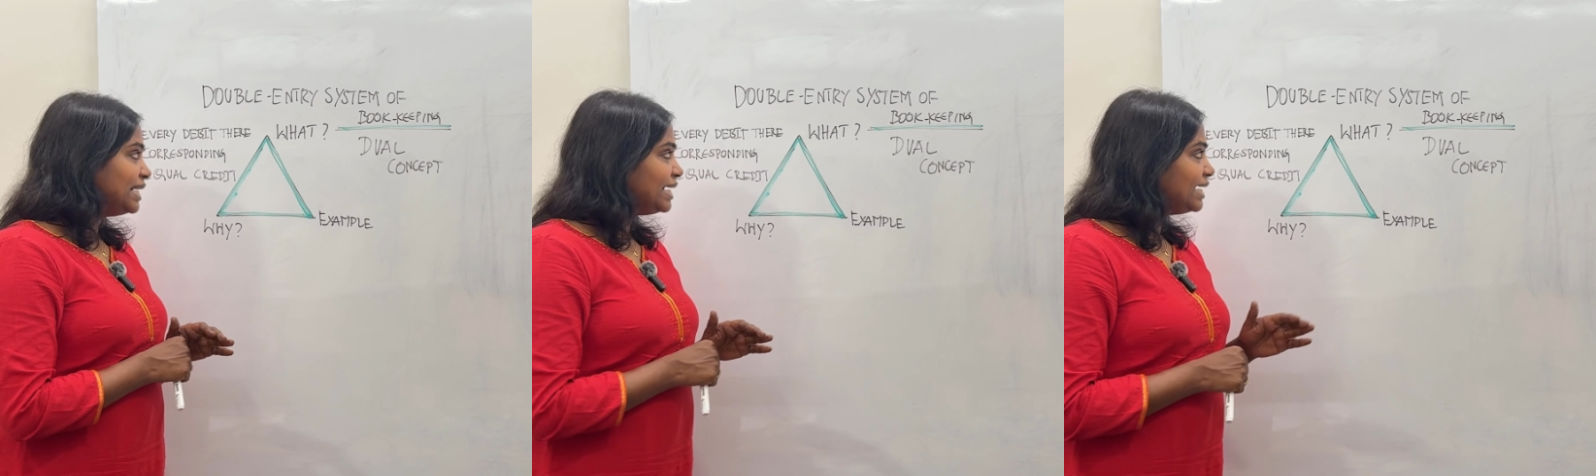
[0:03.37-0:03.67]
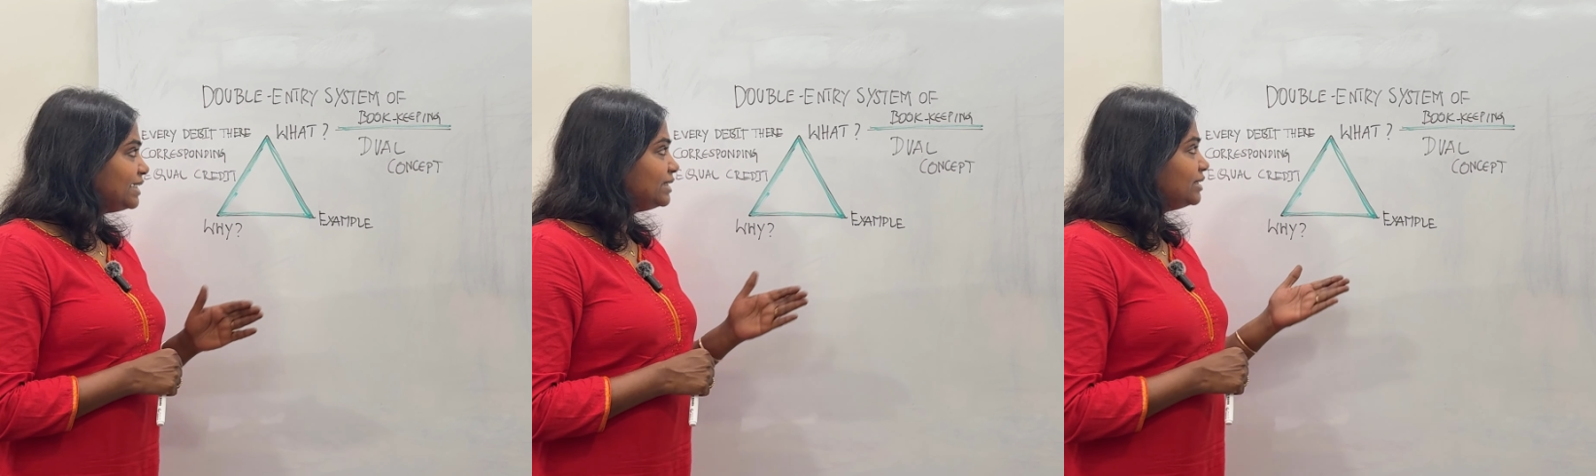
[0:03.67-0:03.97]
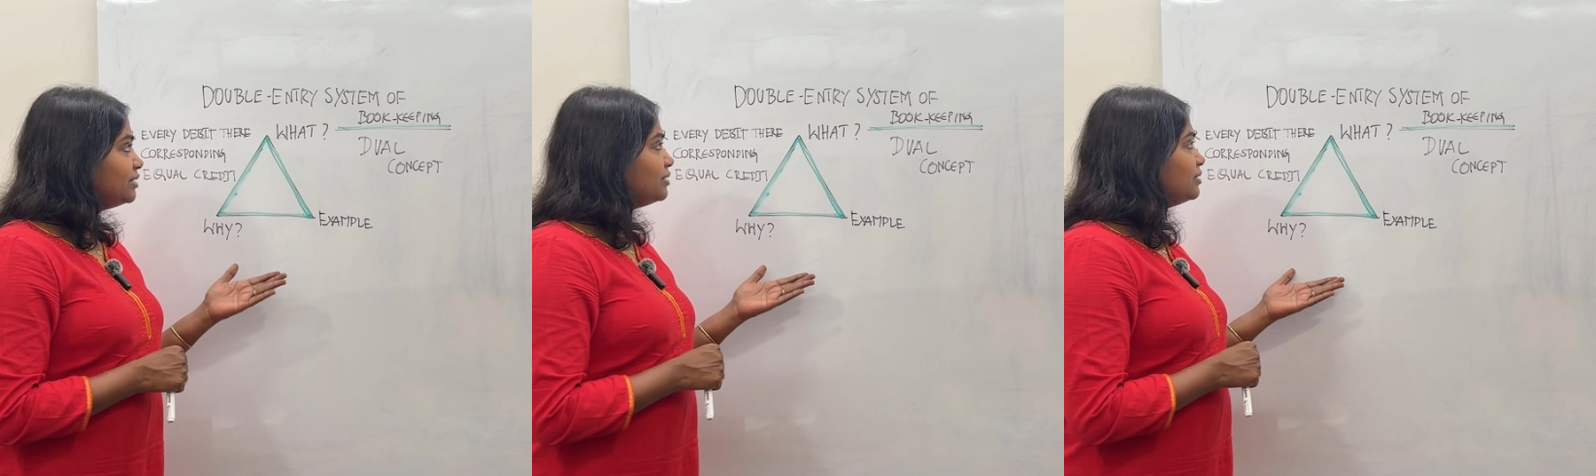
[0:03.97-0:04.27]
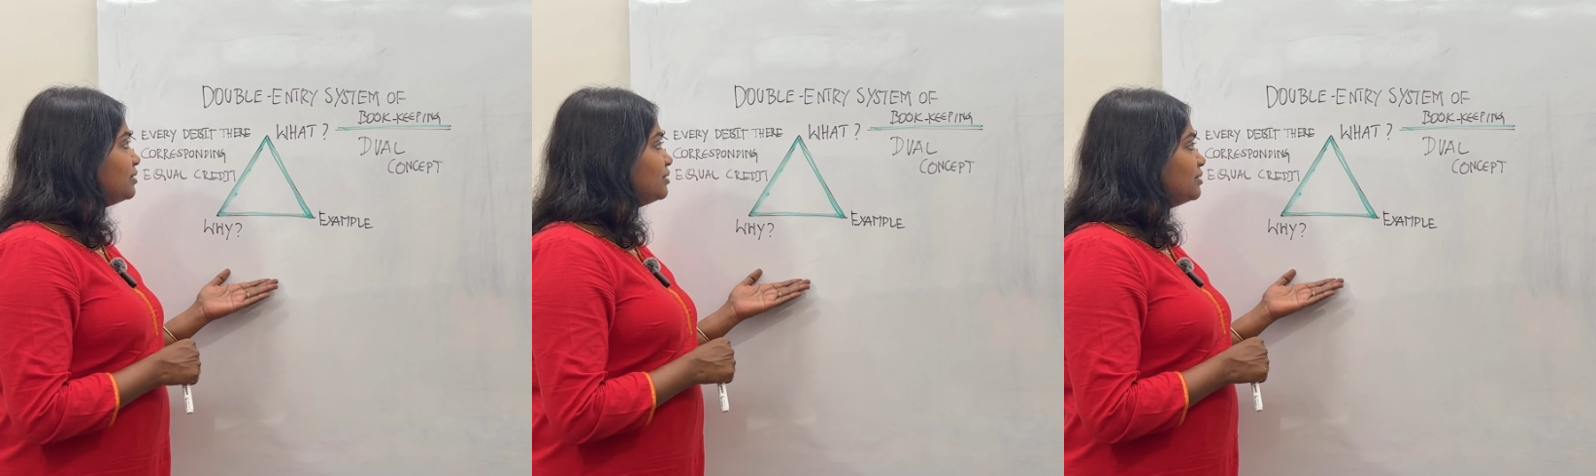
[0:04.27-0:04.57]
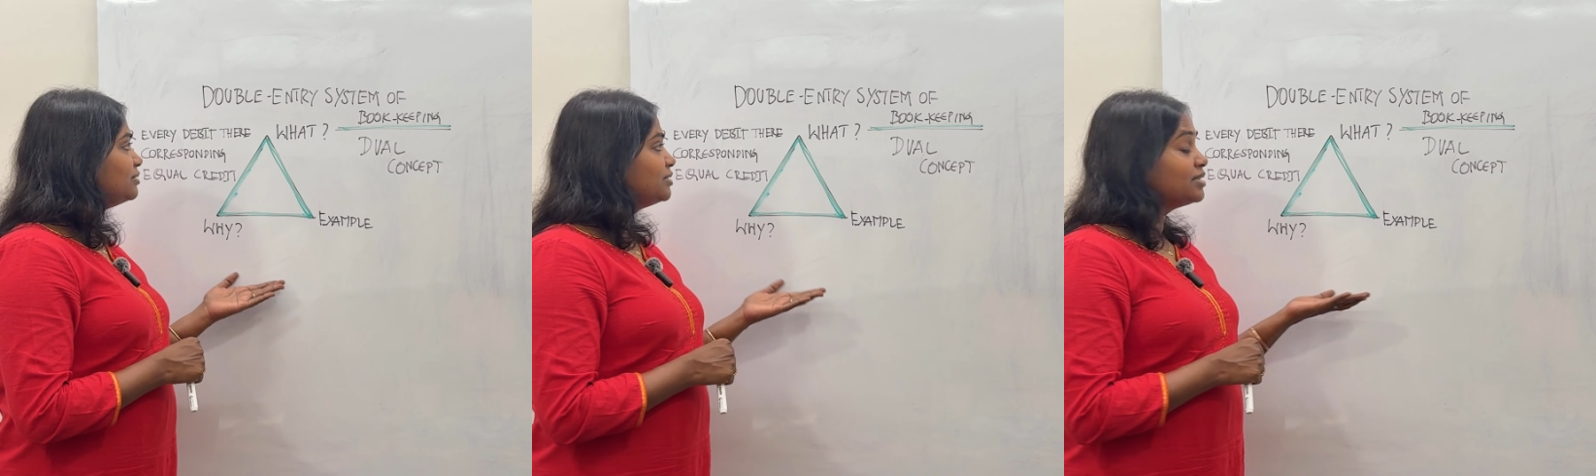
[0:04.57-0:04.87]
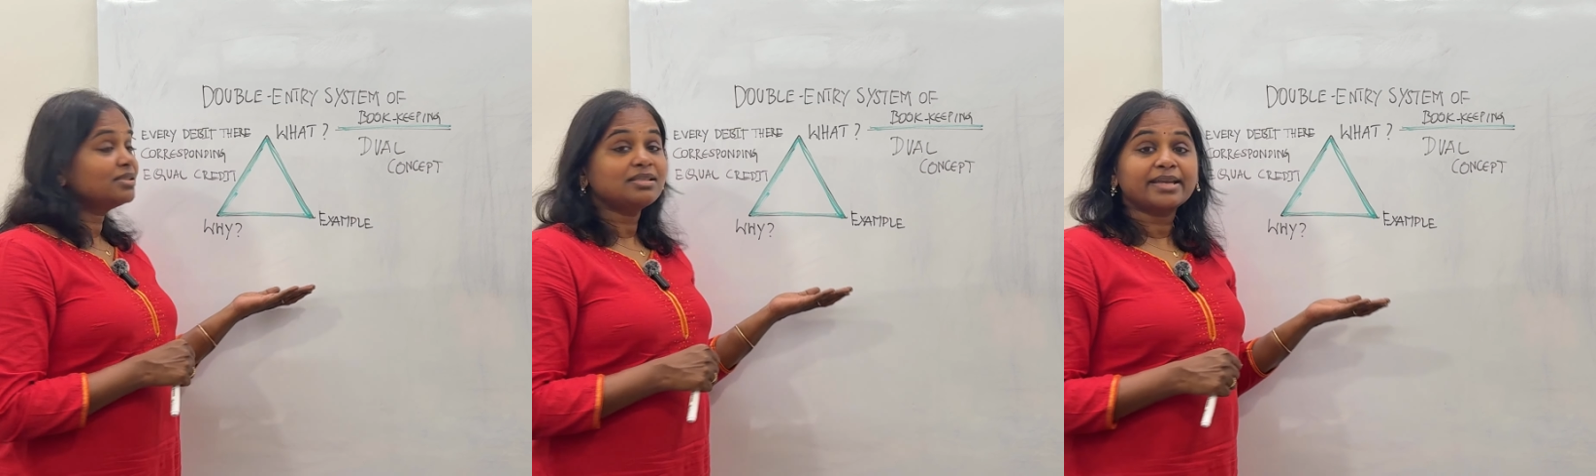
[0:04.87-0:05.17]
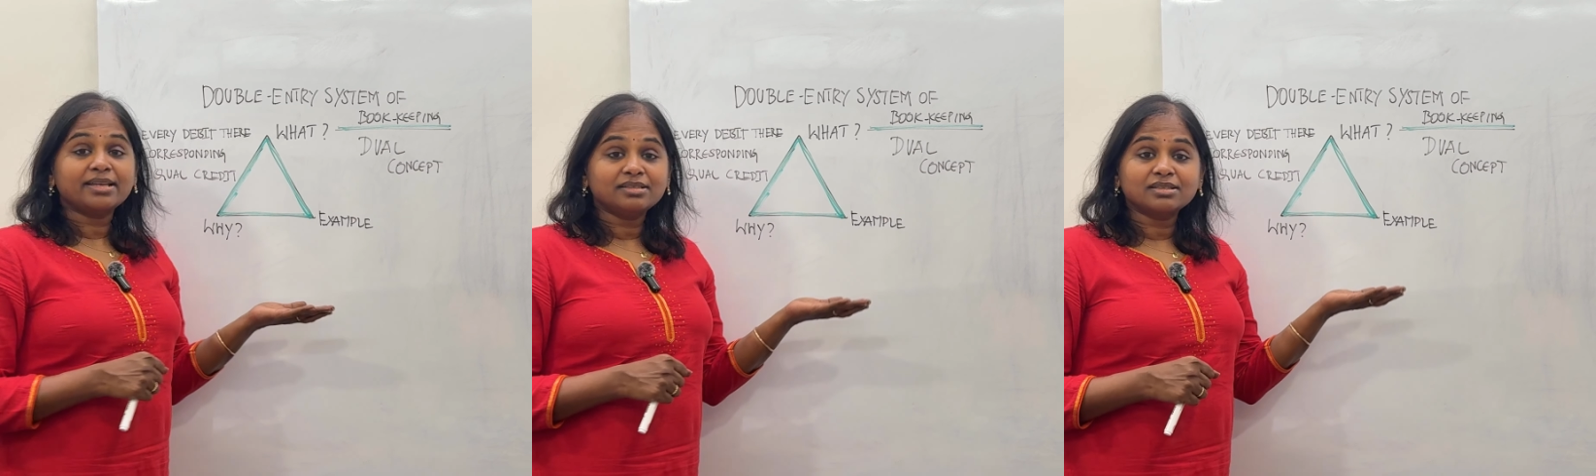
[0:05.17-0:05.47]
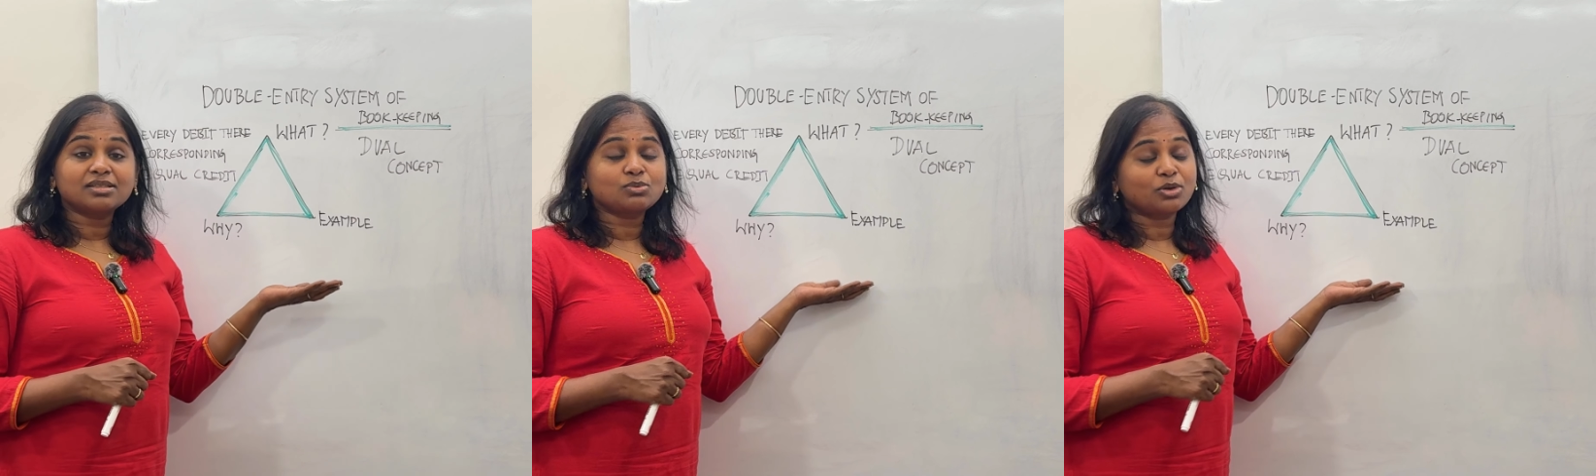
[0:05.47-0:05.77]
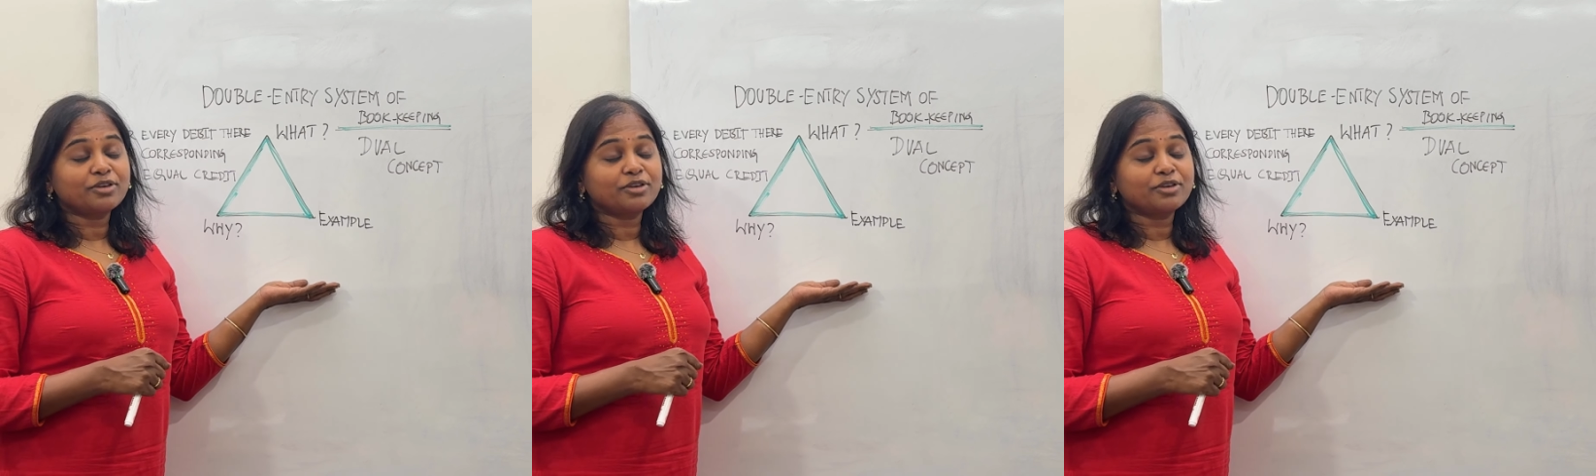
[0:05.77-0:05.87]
and this is one